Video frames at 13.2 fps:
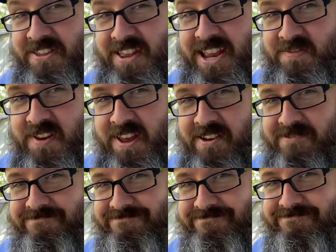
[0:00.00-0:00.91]
the next video.
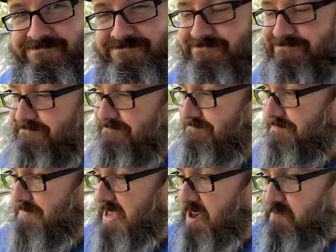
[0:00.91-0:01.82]

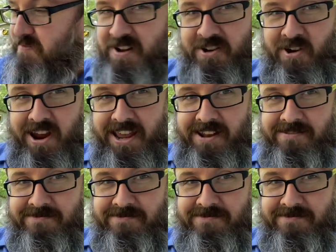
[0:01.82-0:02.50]
Have fun cranking